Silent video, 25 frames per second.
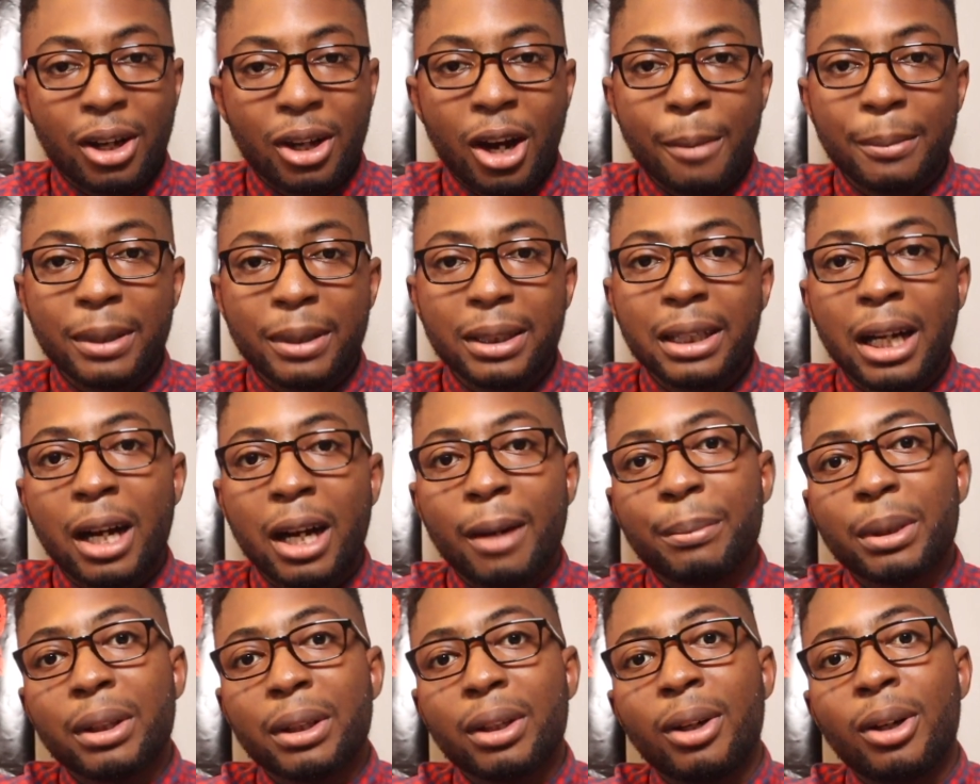comment
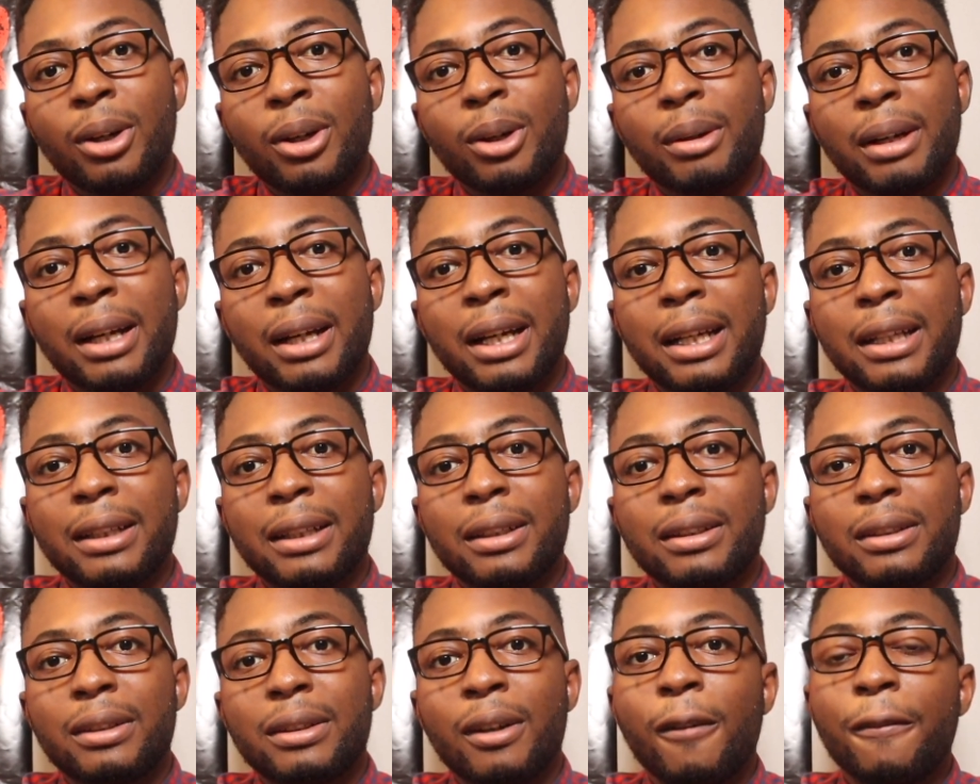down below,
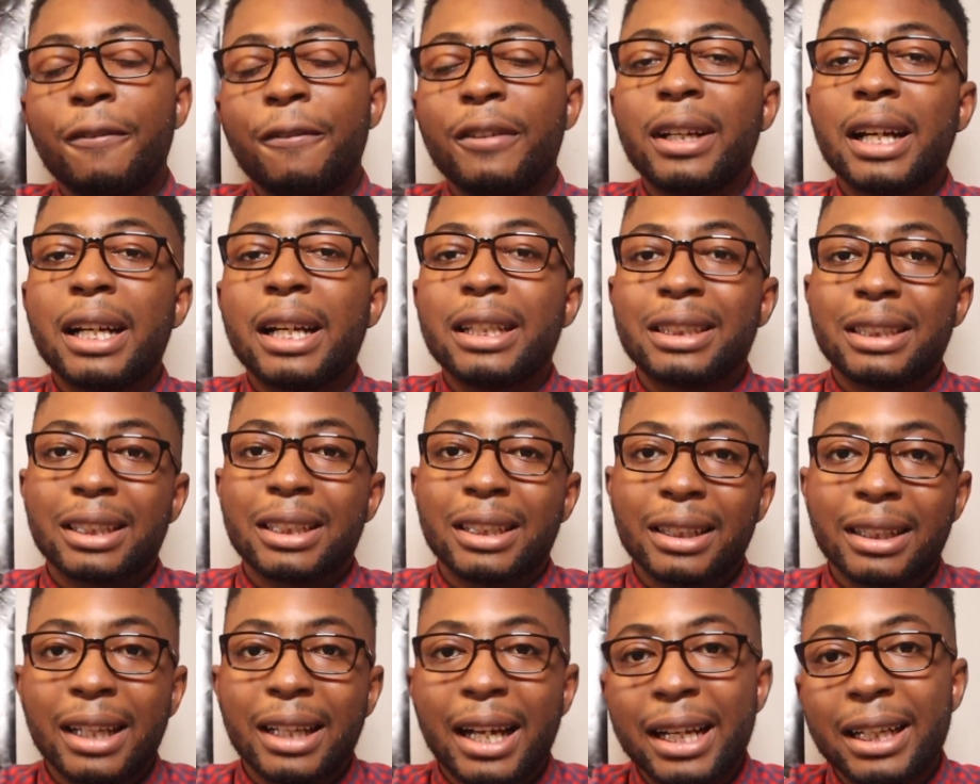and don't forget
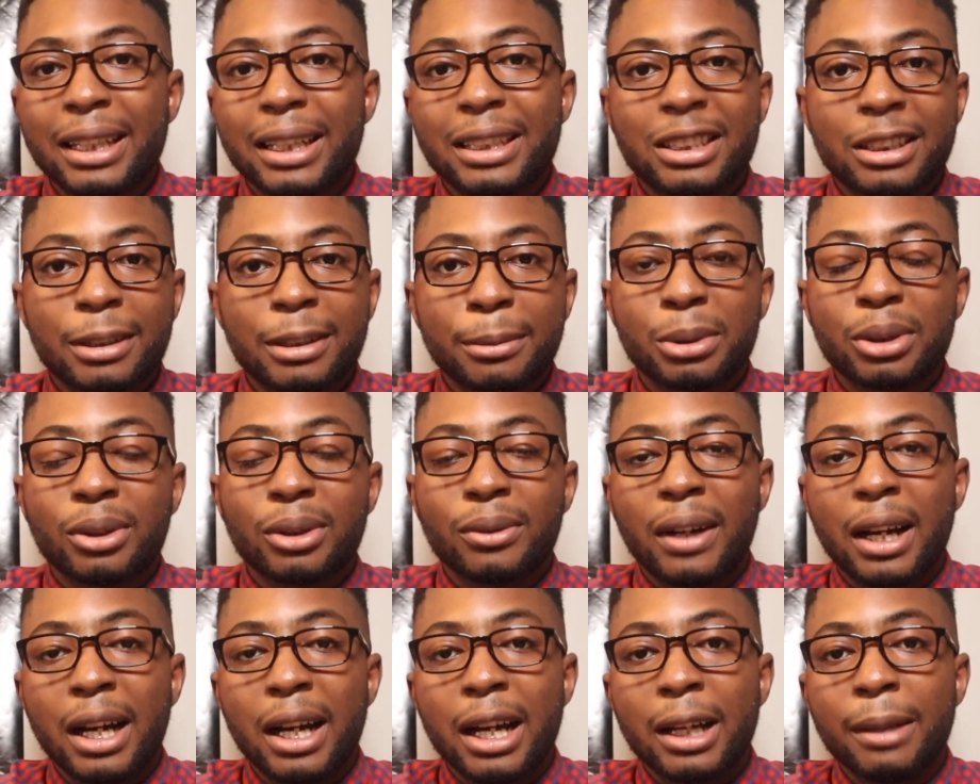to like,
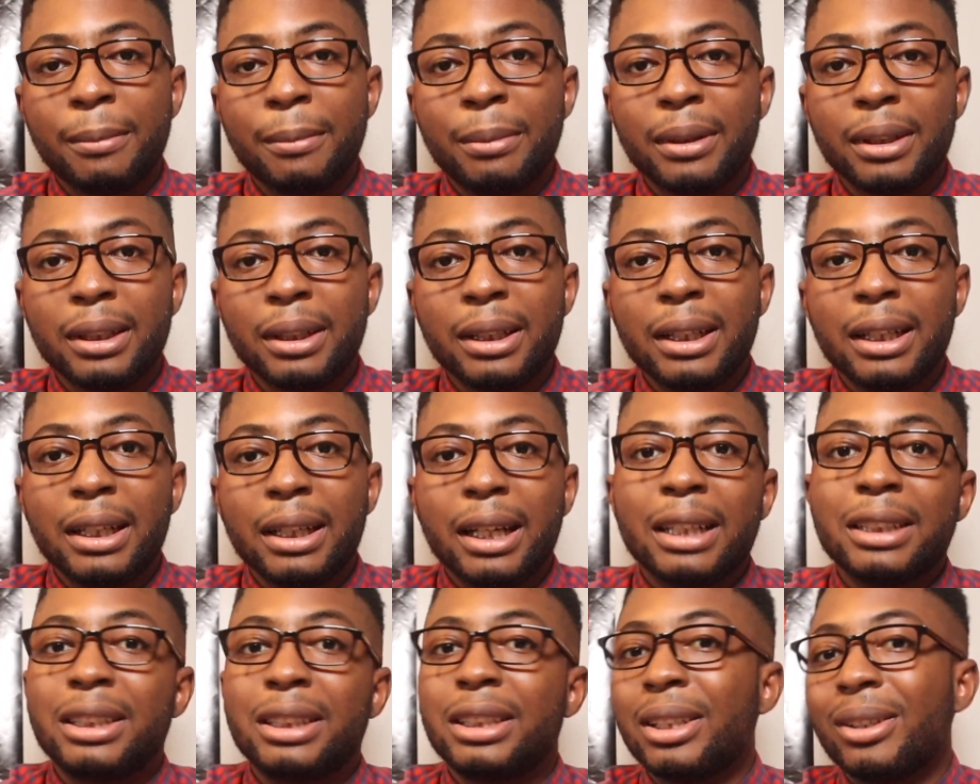
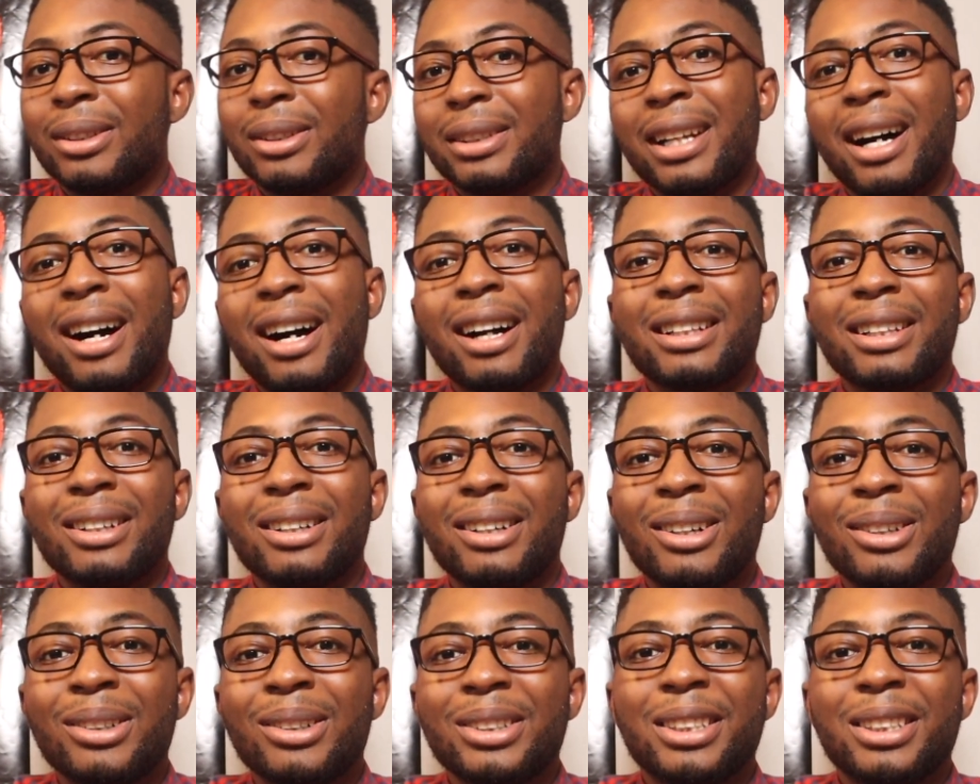subscribe, and show Dr. O